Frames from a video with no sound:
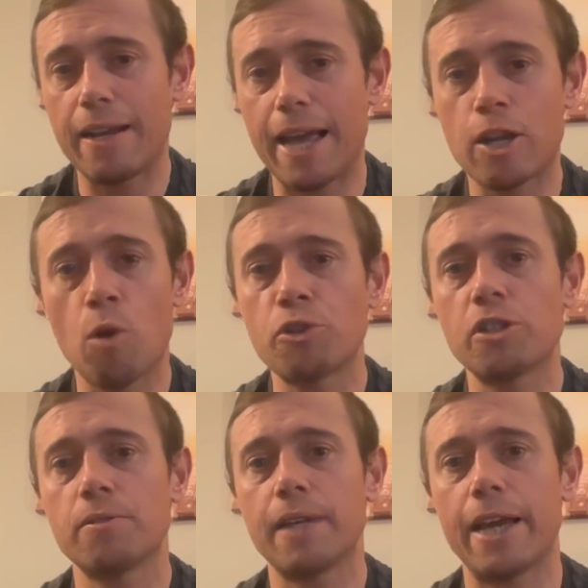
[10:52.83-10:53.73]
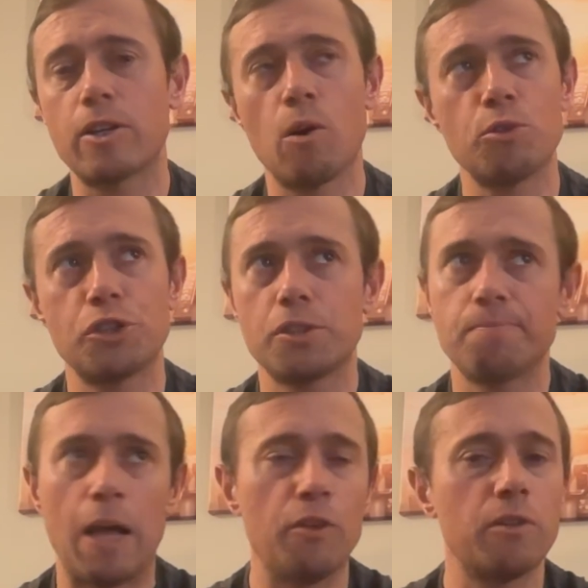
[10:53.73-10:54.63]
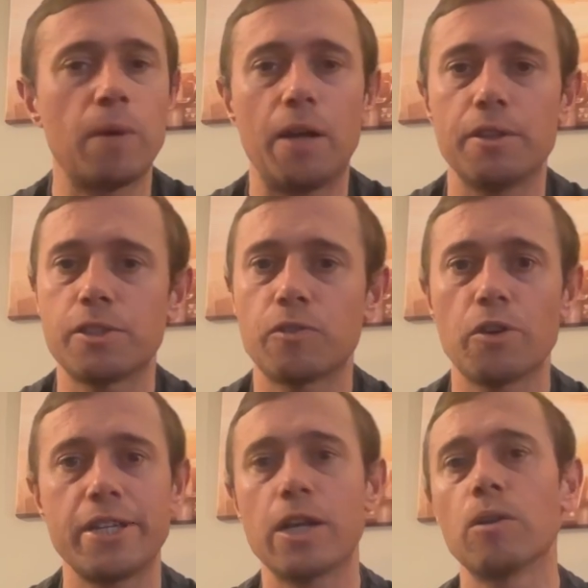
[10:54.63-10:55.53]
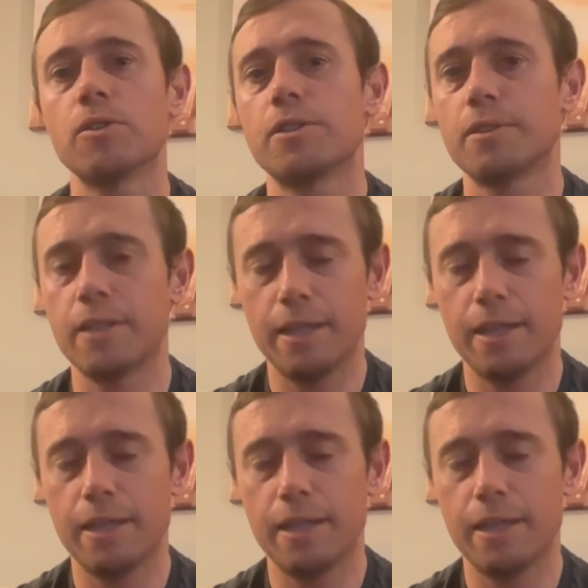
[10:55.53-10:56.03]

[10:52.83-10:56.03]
I coached health and wellness for years